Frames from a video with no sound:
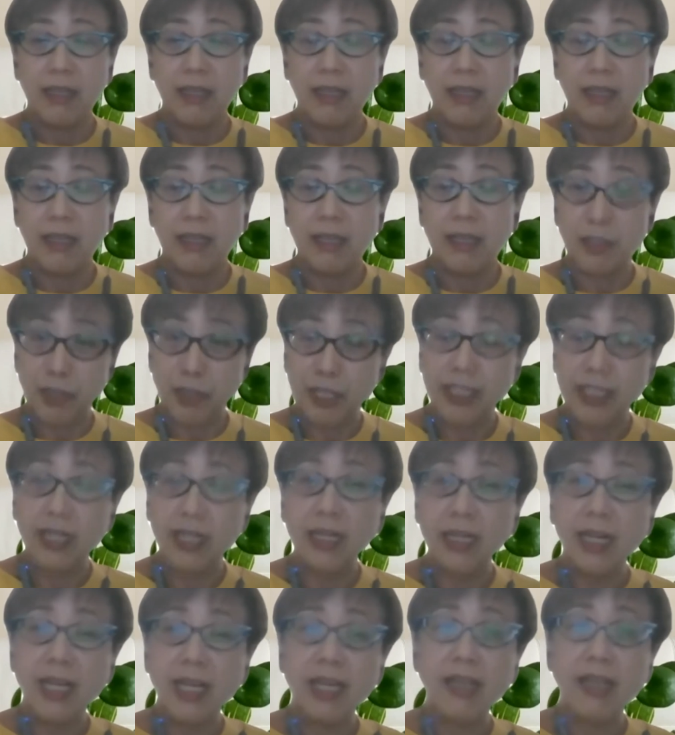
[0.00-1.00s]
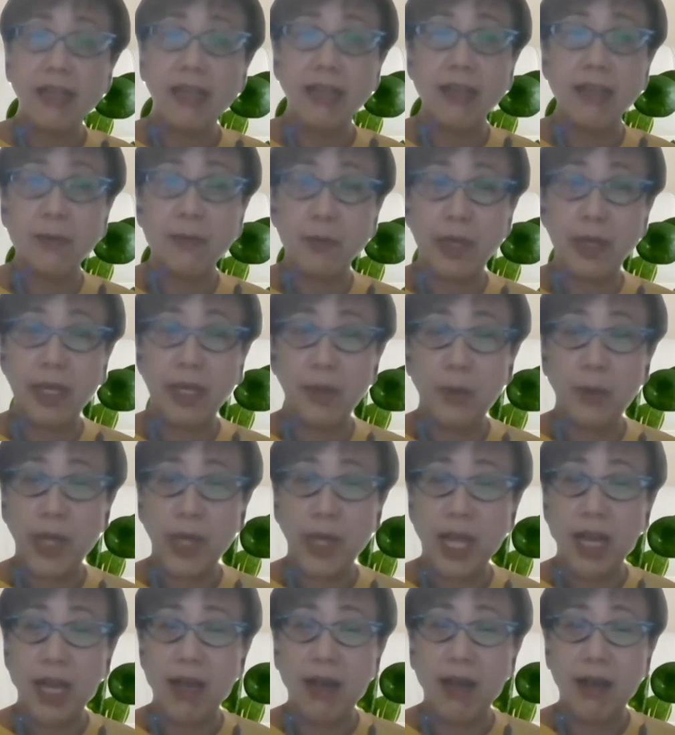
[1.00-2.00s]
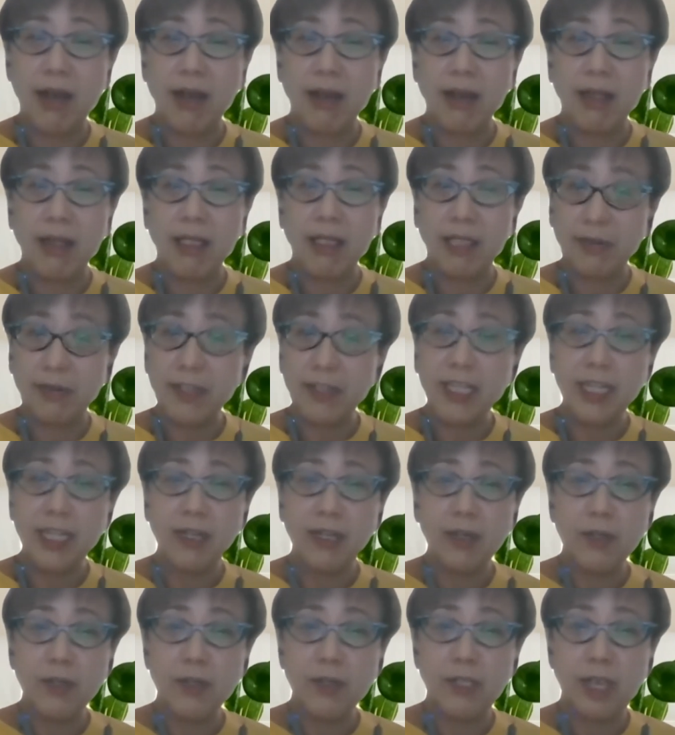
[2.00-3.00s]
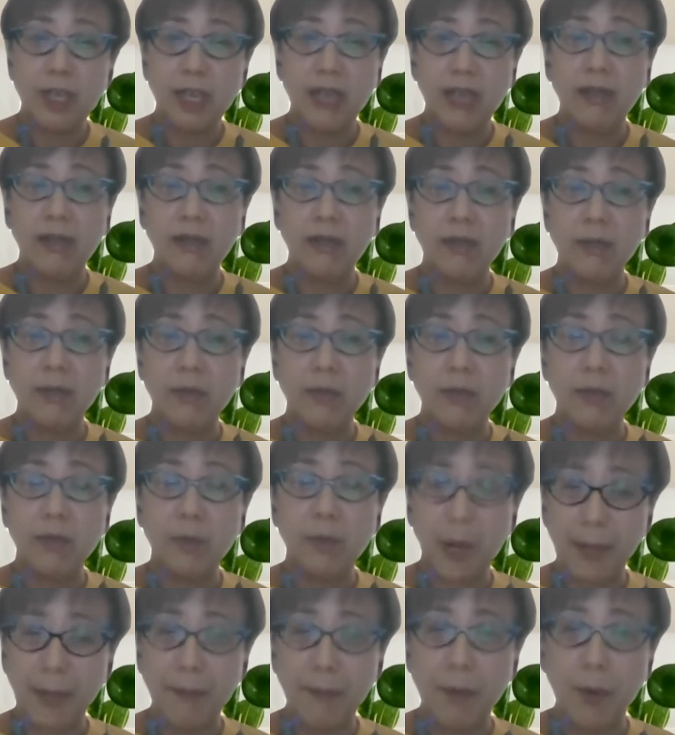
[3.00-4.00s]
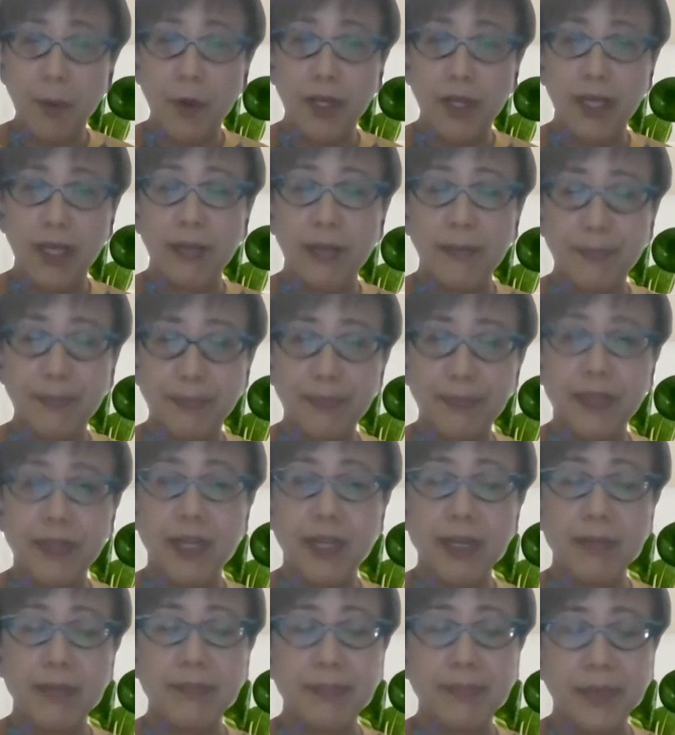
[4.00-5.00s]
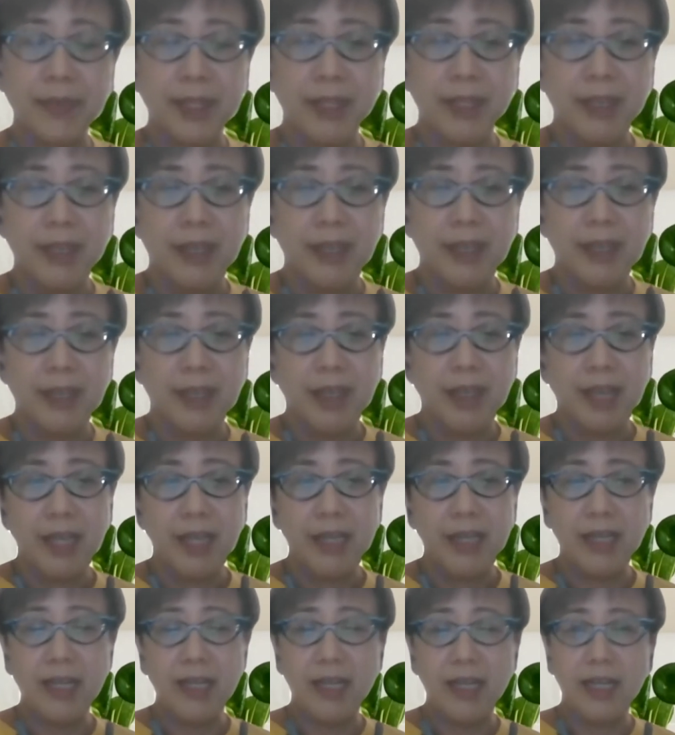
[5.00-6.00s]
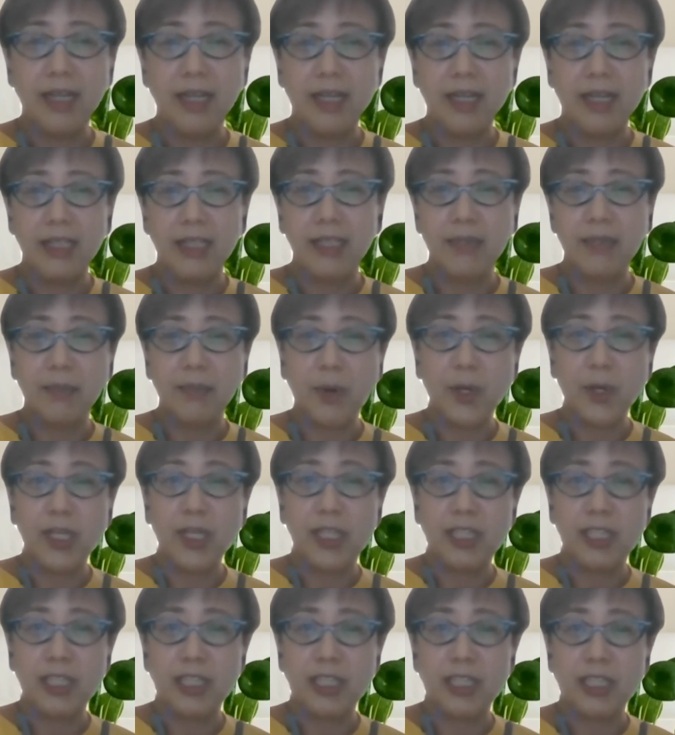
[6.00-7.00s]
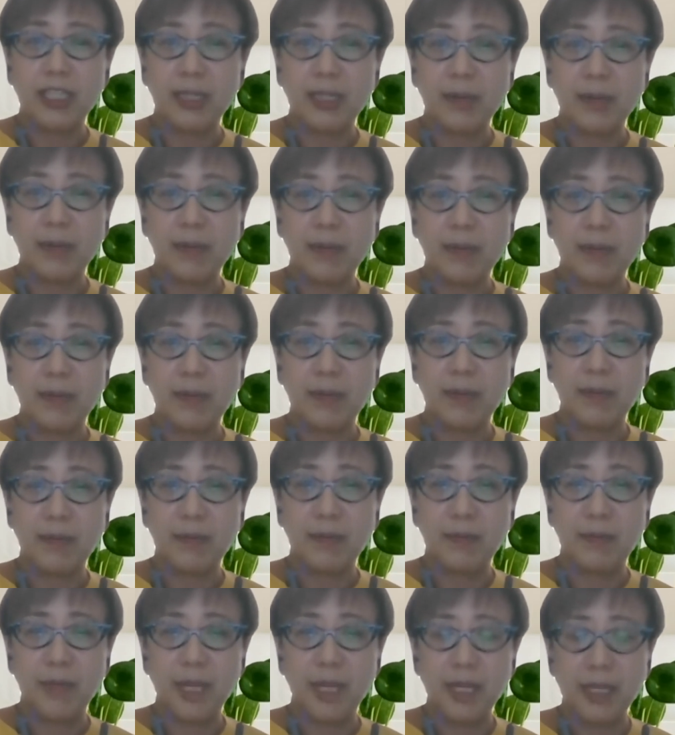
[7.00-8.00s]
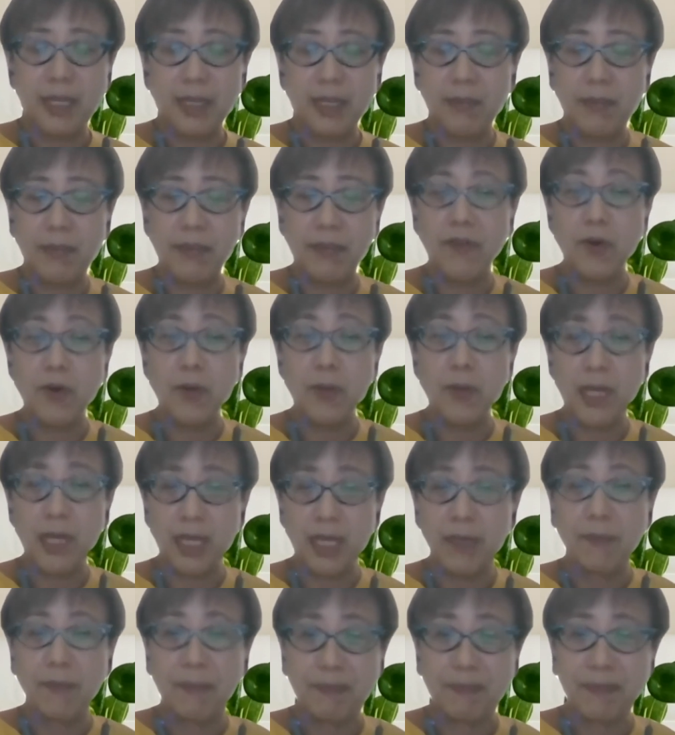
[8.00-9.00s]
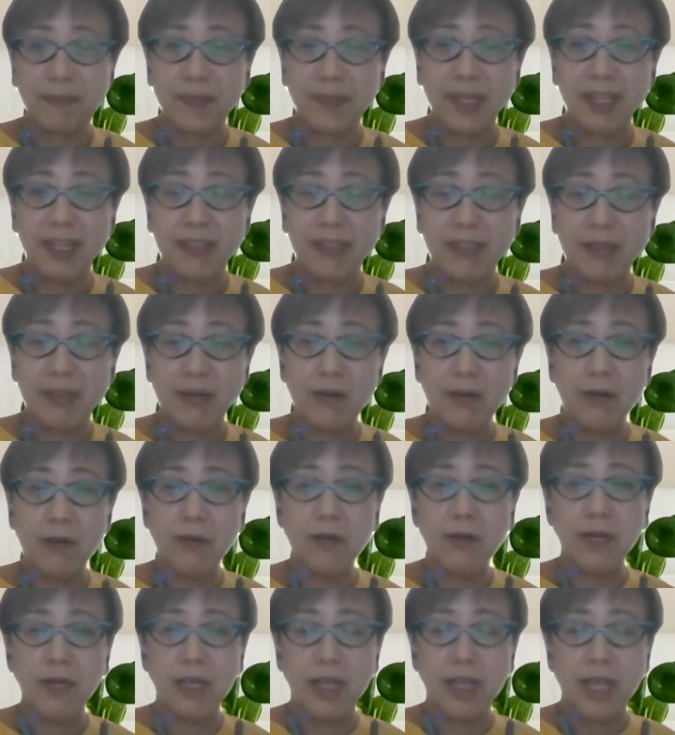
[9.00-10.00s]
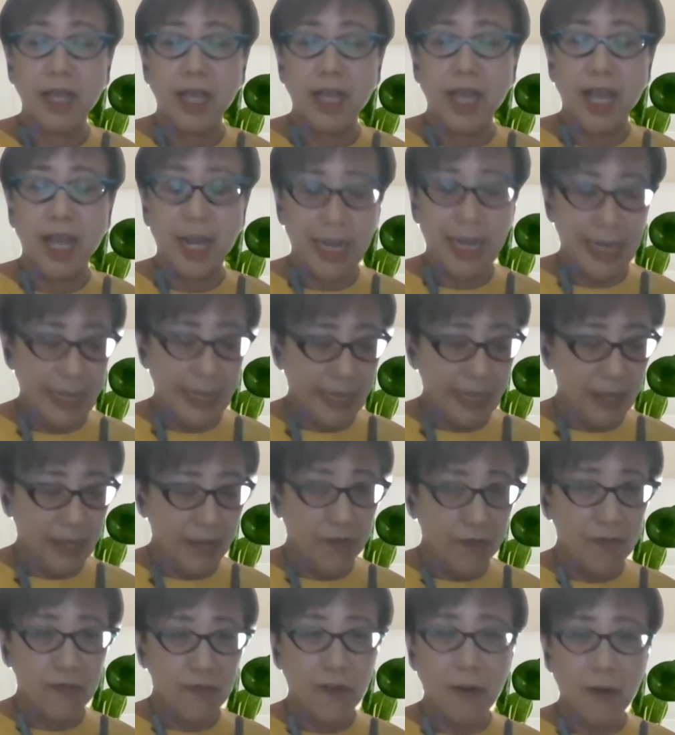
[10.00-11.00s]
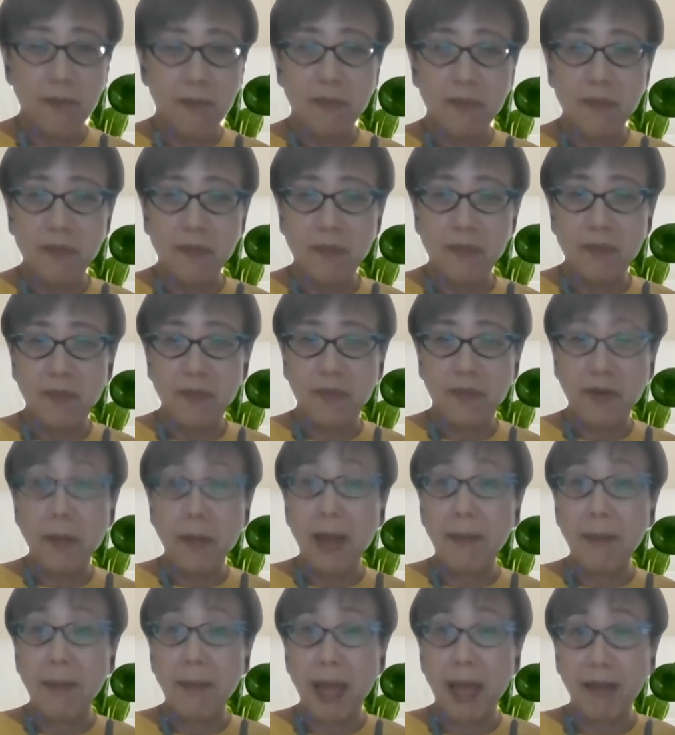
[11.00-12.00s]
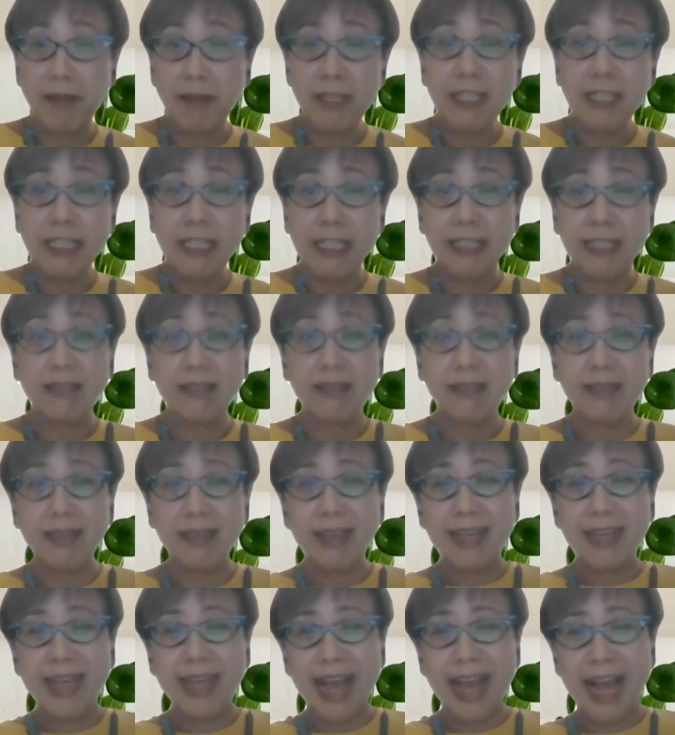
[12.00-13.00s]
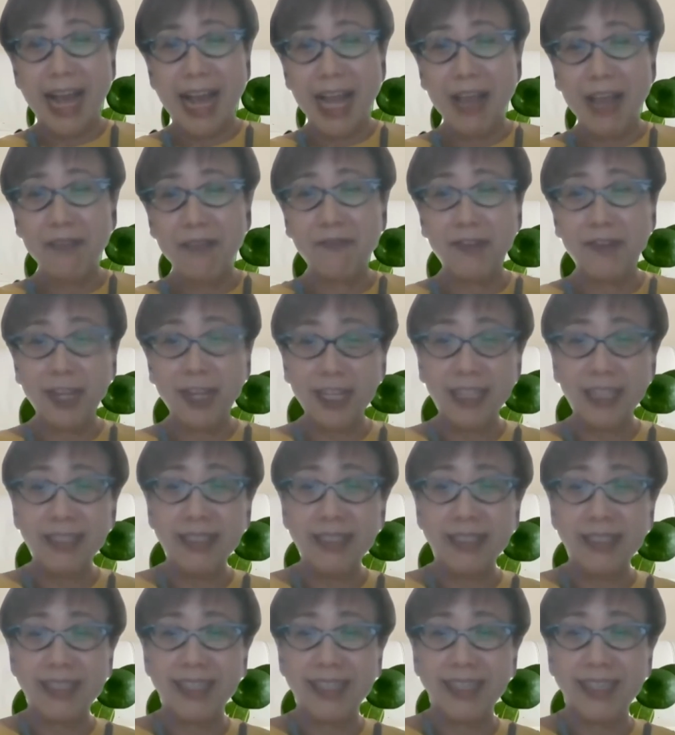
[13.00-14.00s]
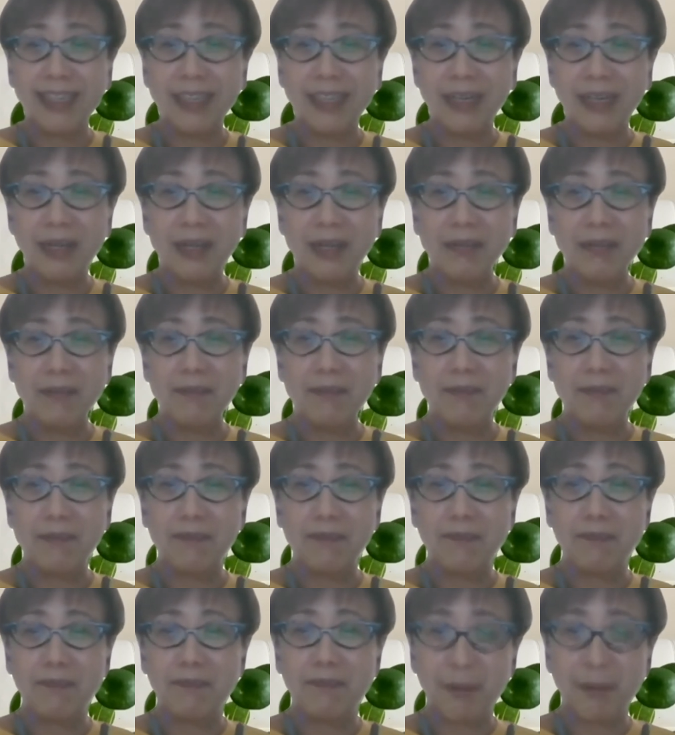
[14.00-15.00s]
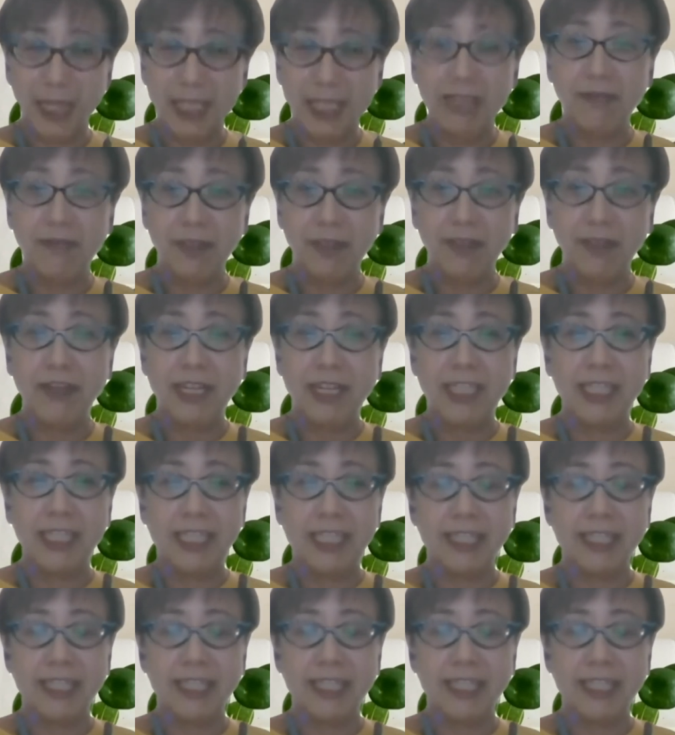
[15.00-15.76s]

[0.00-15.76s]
Interestingly, we are 7 girls and 1 boy, yeah? And the boy is just before me. So from my parents, I have learned perseverance.